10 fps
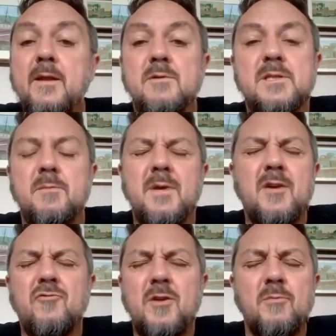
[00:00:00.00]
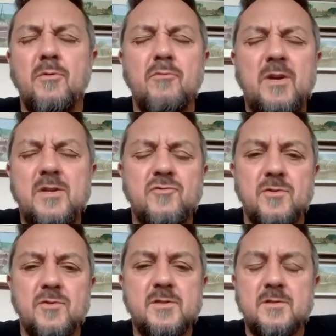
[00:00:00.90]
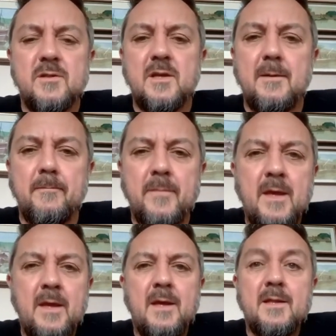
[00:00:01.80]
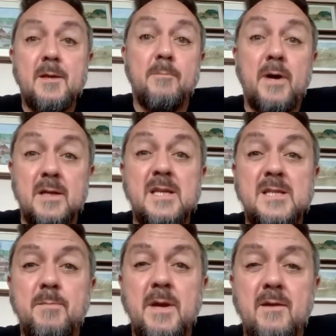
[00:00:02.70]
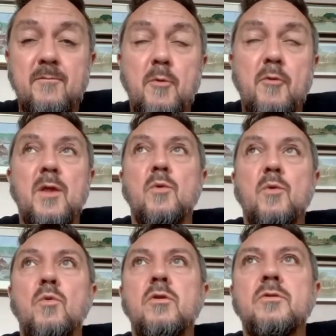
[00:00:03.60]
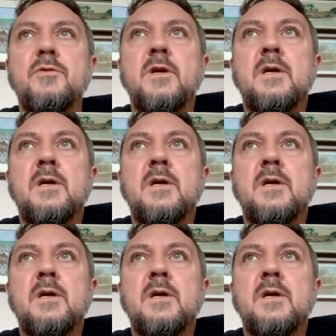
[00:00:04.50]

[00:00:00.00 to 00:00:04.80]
There was some incredible restaurants that participated from around the world.